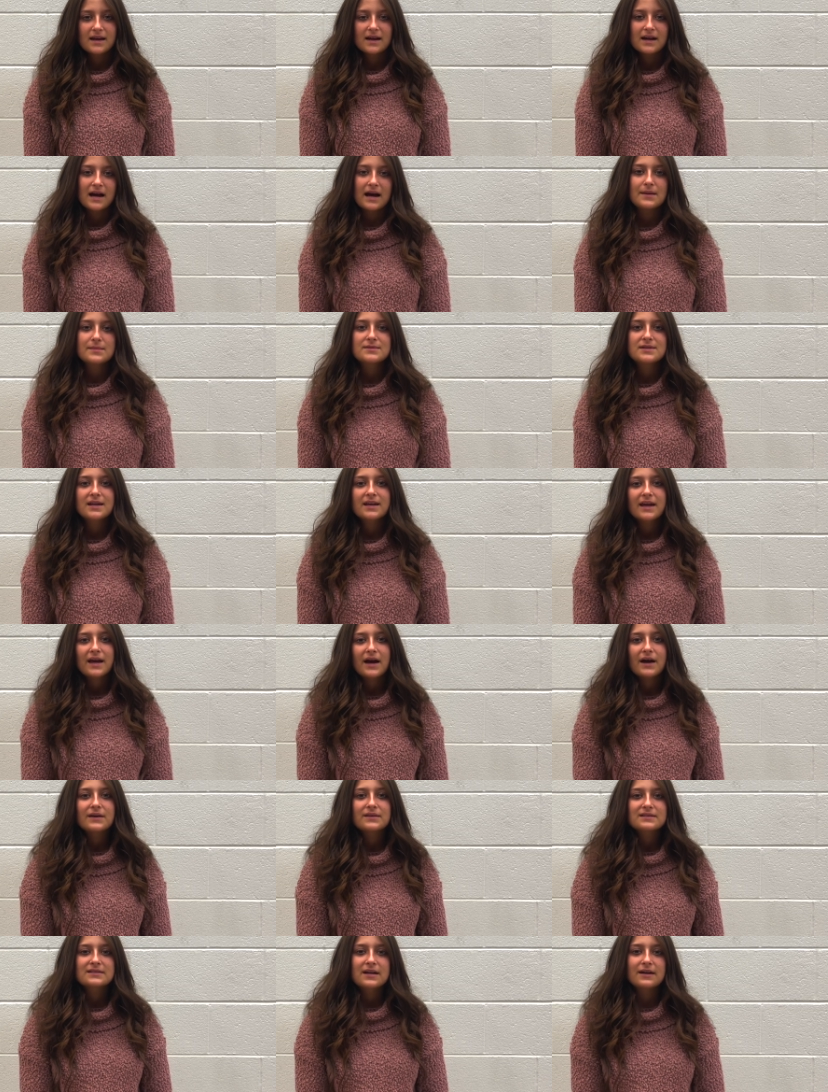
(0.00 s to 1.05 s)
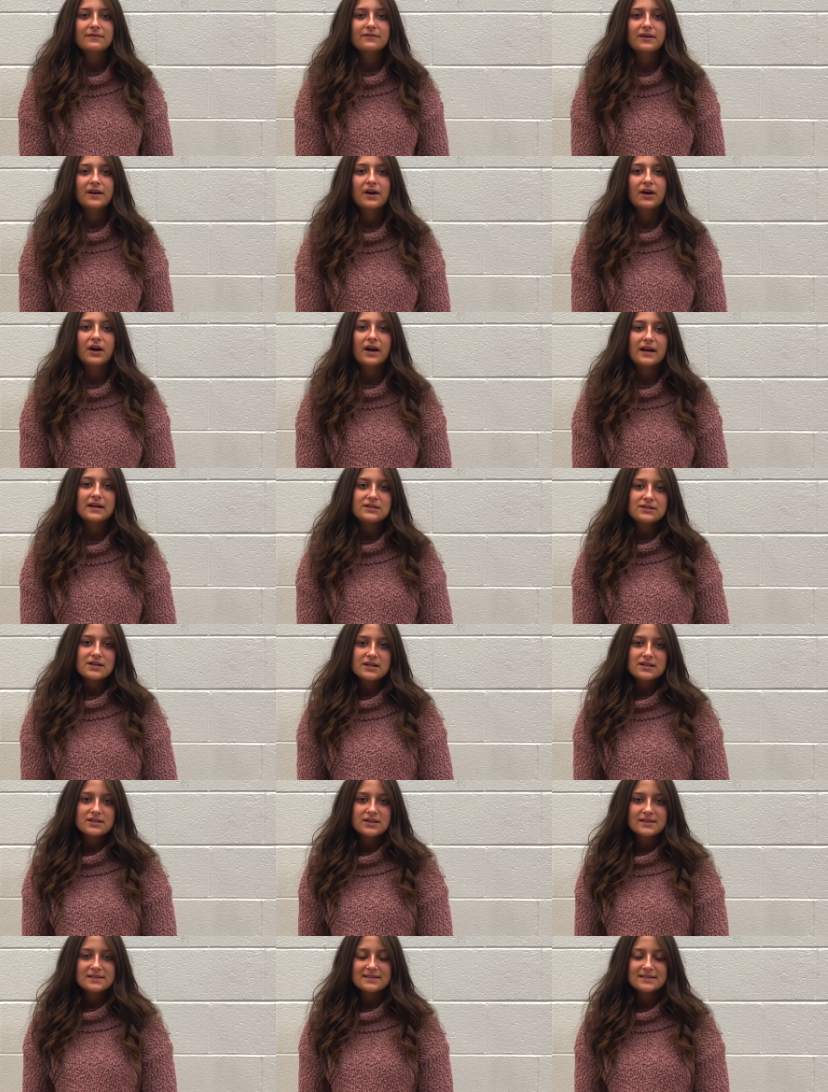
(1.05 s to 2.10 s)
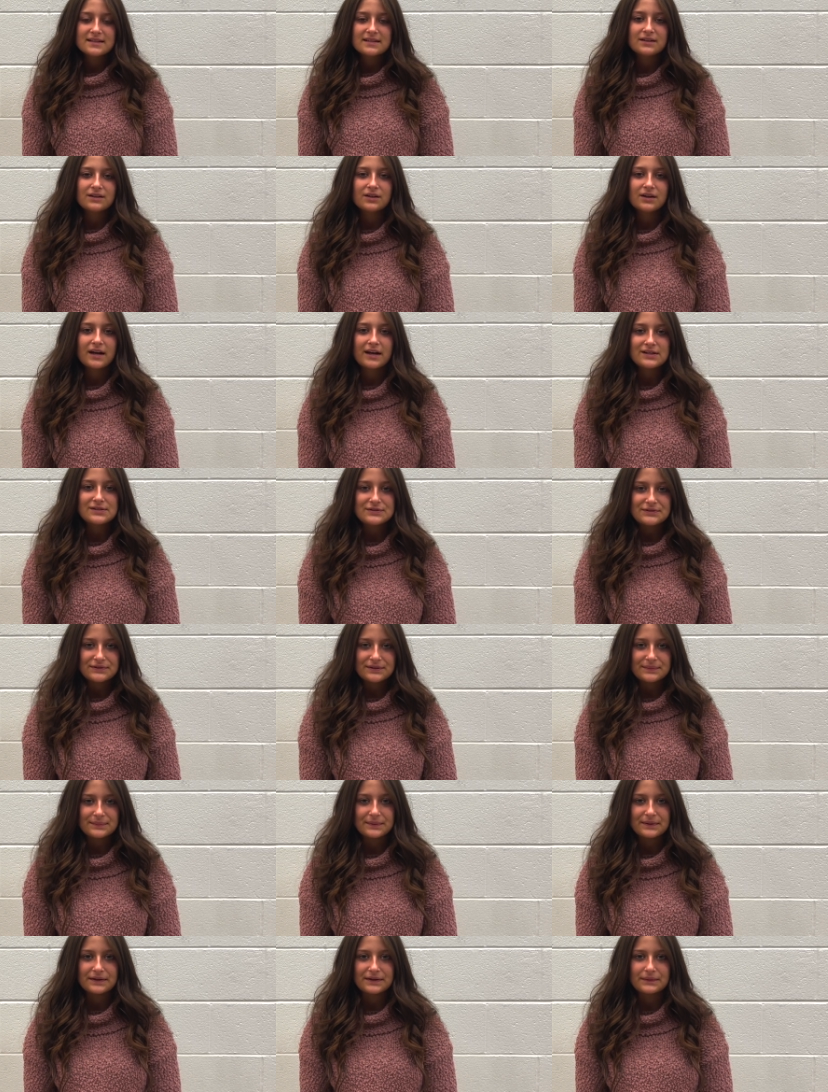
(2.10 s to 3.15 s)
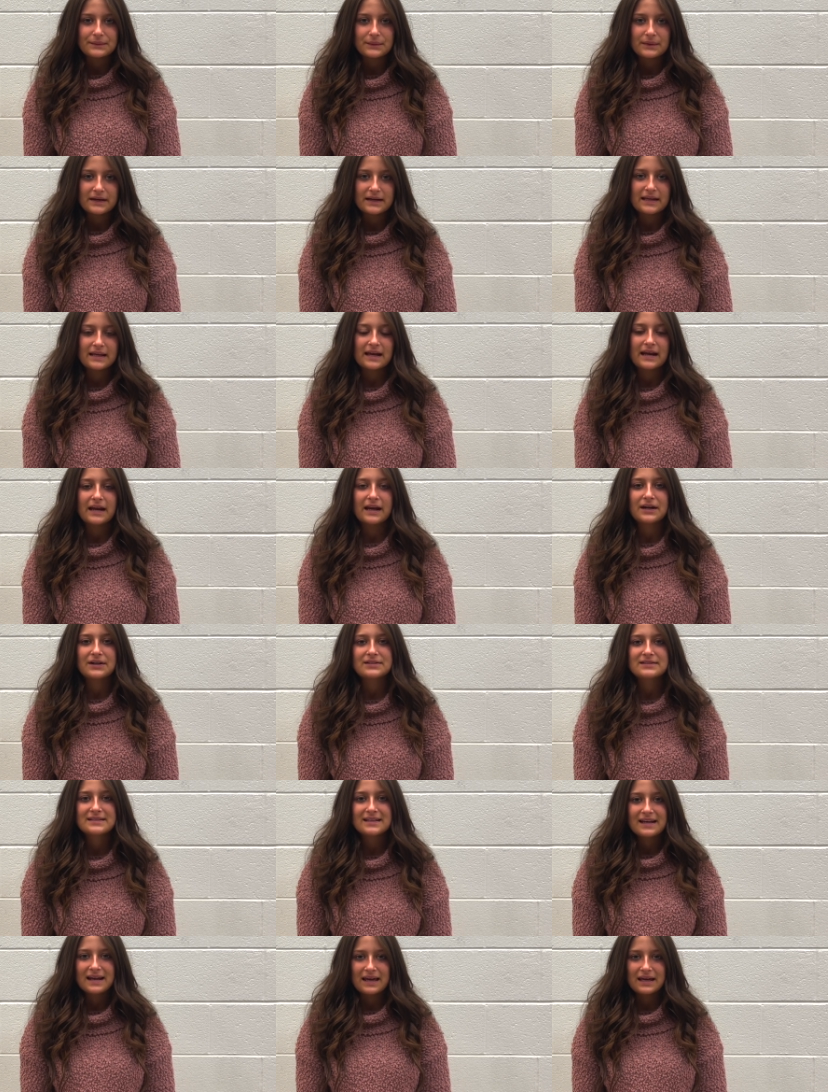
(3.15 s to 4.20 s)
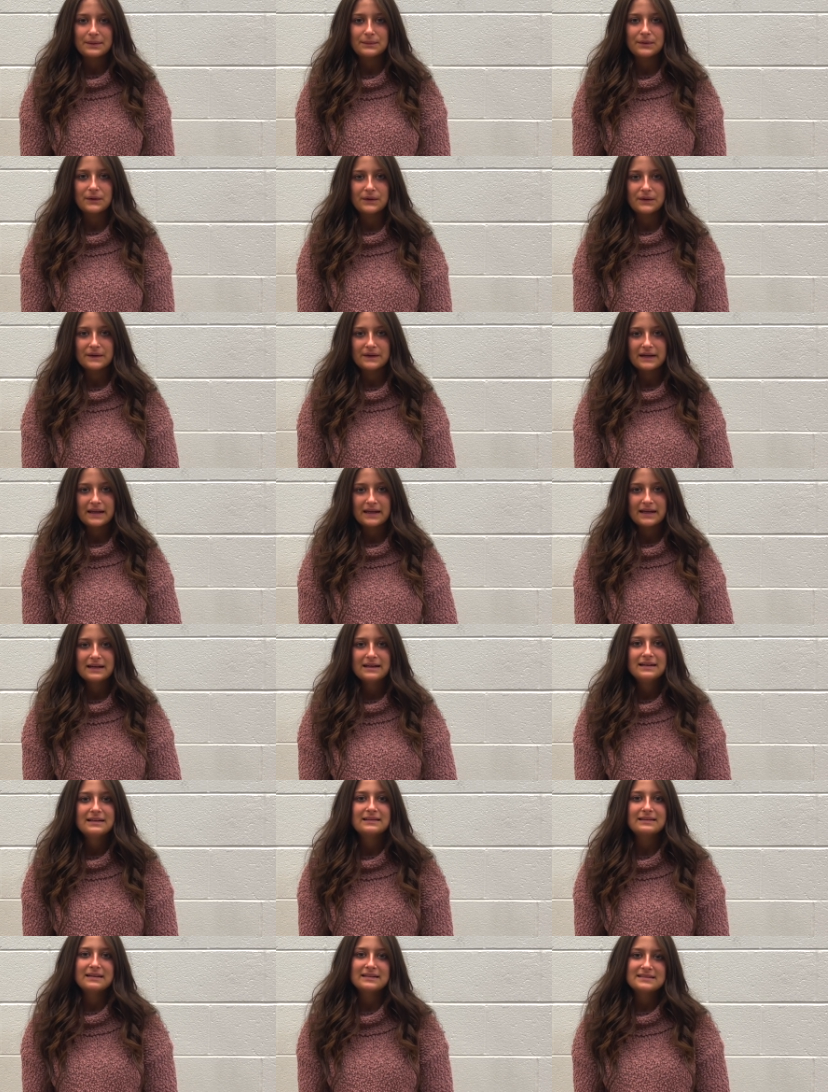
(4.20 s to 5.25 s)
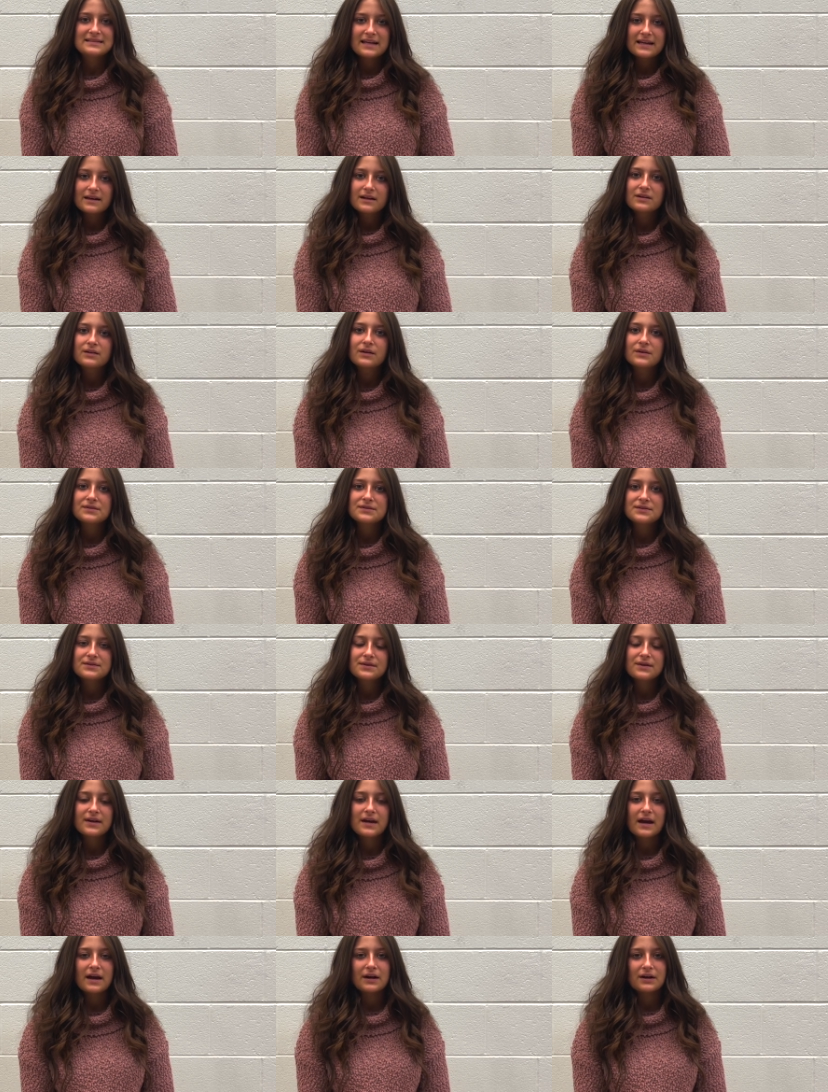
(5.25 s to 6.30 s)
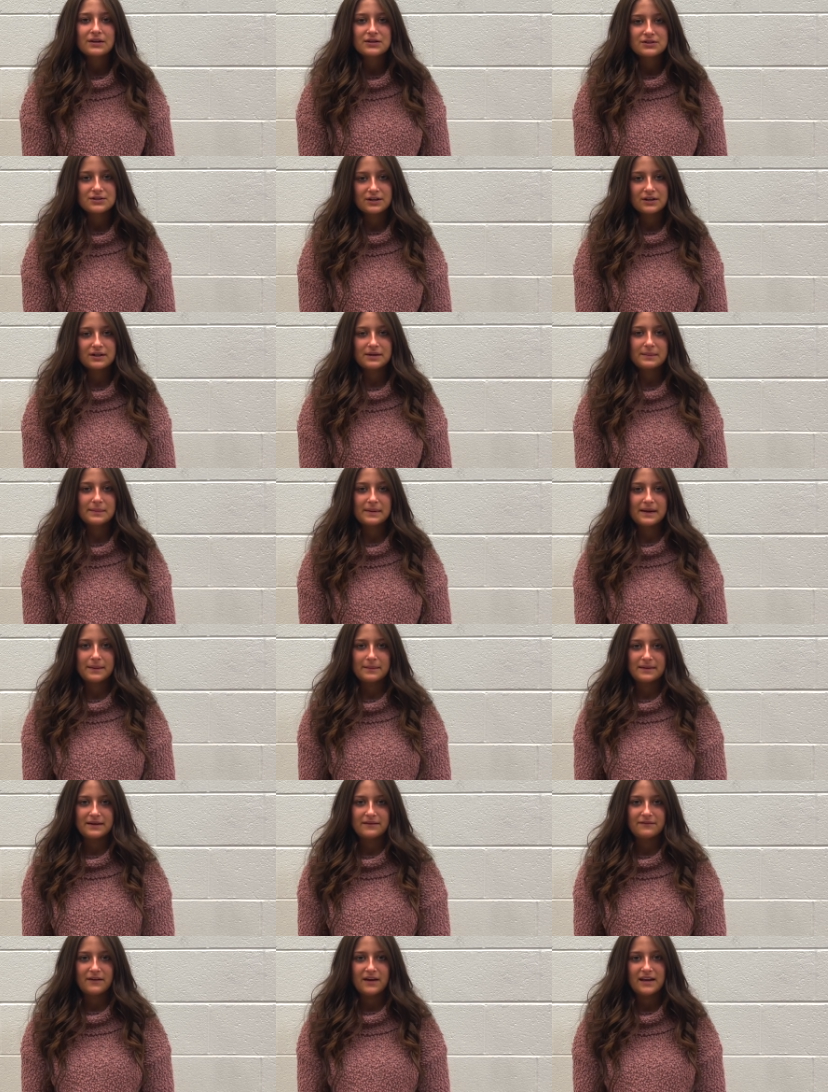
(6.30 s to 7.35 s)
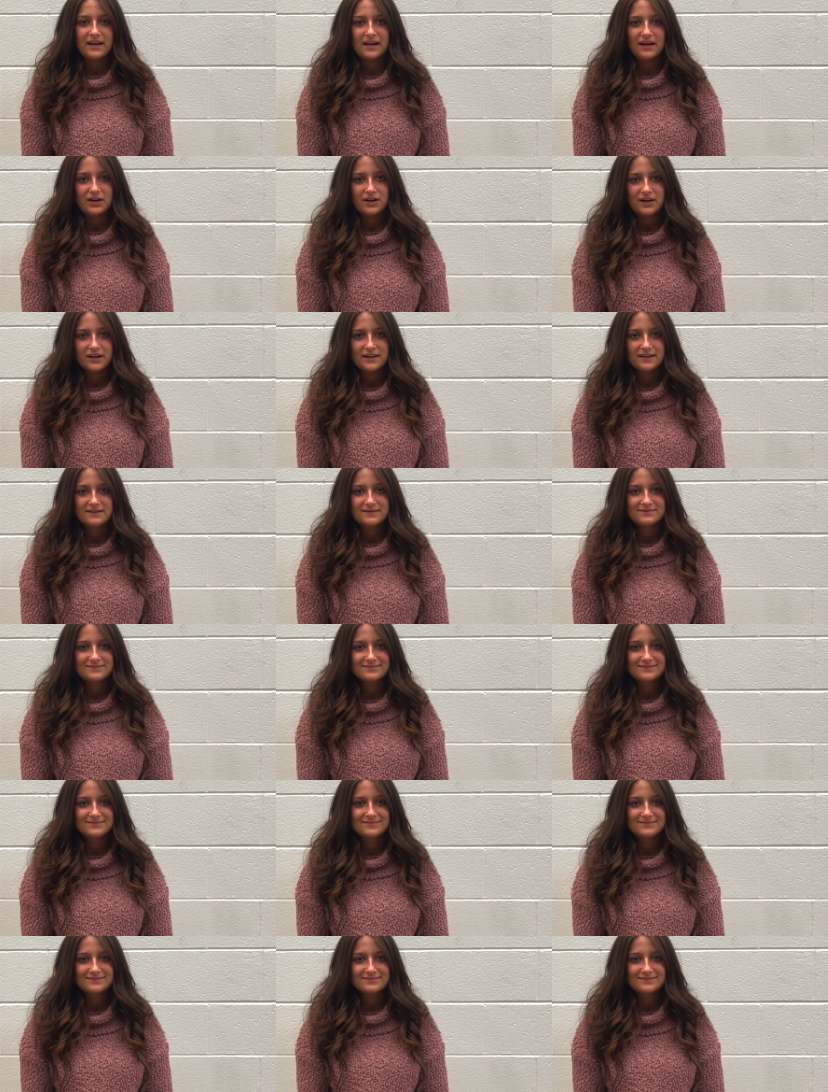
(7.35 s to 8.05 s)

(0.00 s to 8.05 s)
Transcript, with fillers: I'm Shay Kals, covering our HHS senior Andrea Byrd working at Harrison Animal Clinic. Let's take a closer look at her journey to becoming a veterinarian.